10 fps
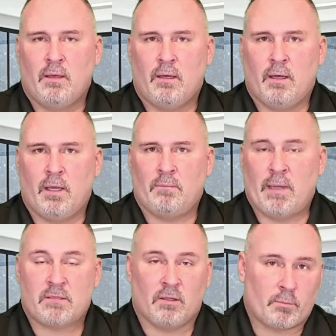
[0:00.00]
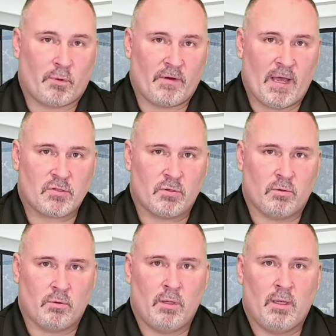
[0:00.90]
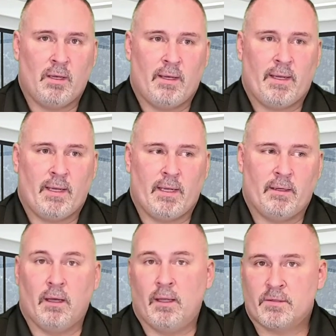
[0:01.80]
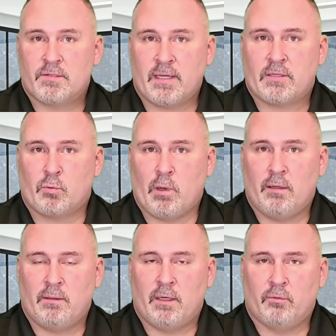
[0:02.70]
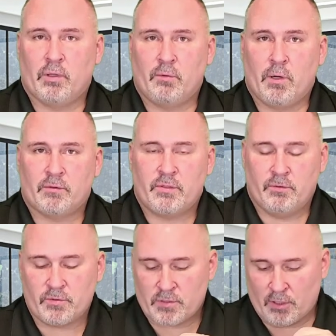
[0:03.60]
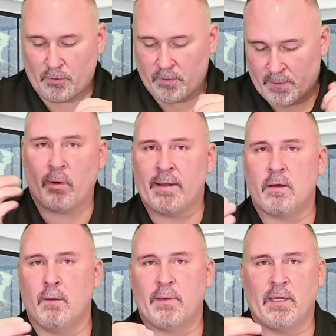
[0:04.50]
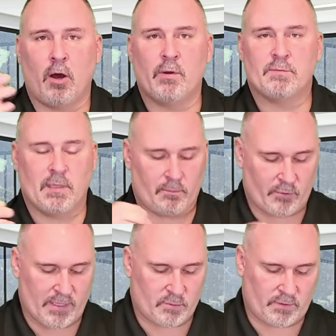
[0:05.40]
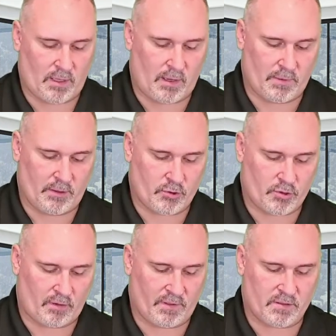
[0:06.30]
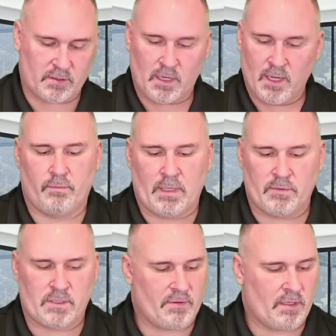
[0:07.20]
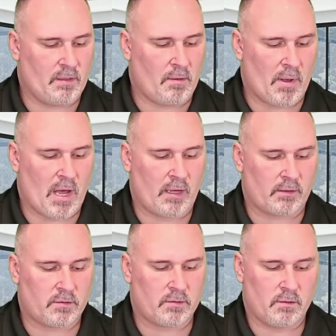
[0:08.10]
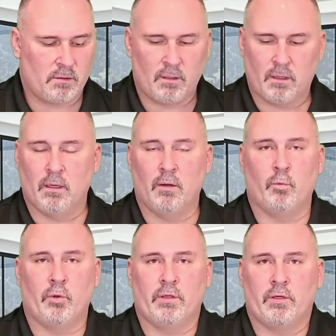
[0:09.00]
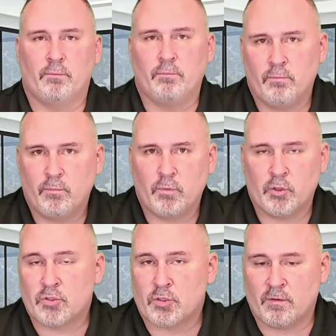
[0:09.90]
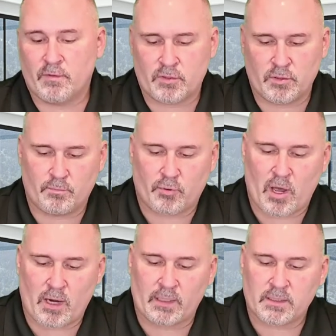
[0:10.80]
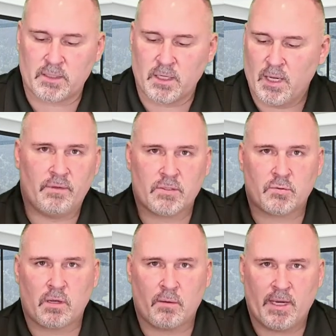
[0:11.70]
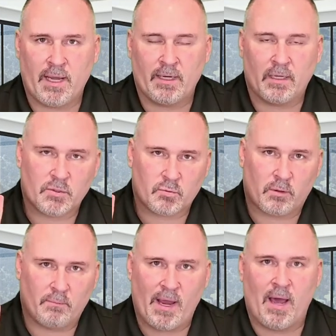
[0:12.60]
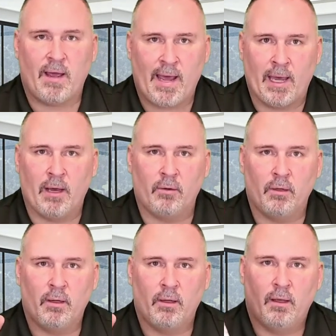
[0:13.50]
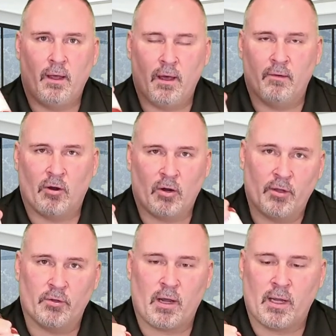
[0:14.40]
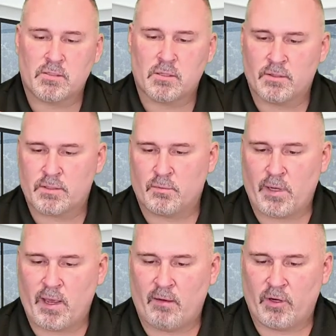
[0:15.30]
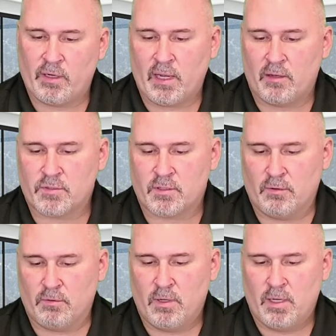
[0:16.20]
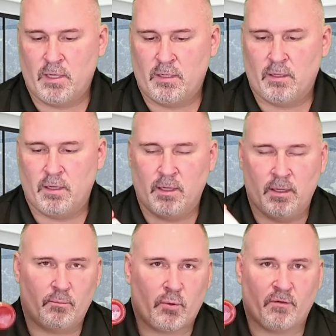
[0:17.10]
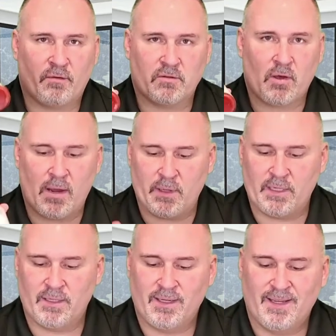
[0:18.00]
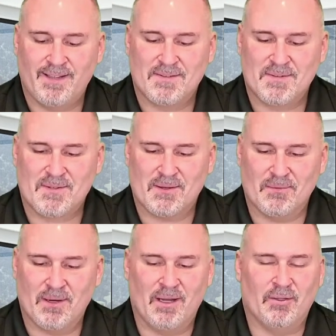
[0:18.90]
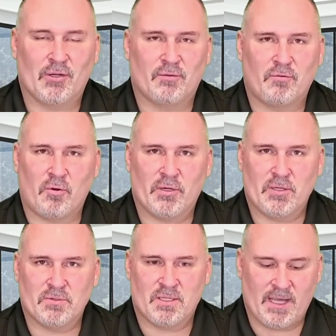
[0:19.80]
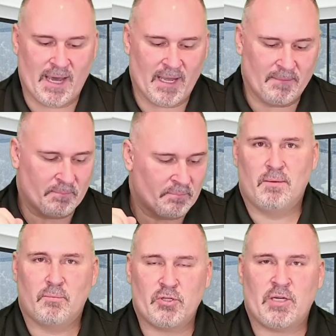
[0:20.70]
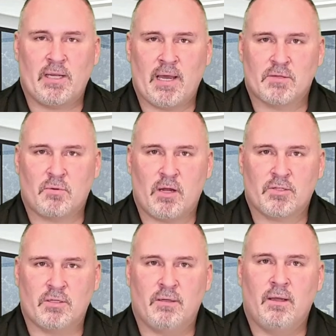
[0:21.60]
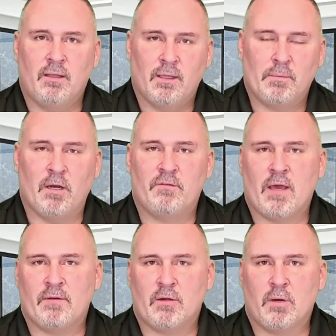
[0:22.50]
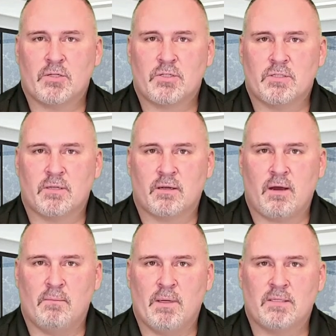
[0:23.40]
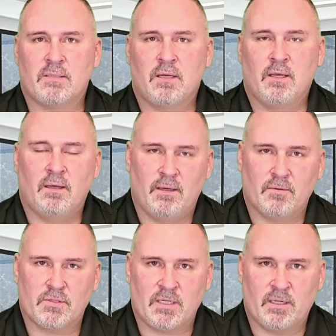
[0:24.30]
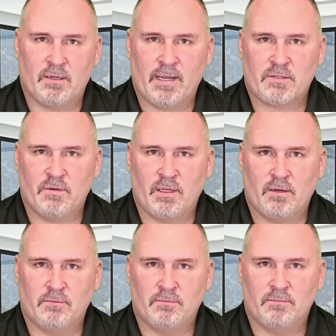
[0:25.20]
It makes it look professional. And sticks, you know, really well too. So great company, always been impressed with them and their service. That was everything in the box. Really good service, good products. This will come in handy because we're about out of our other hot sauce that we have right now. So perfect timing. So looking forward to using that. Appreciate you guys watching. Let me know if you have any questions in the comments. We'll see you in the next video.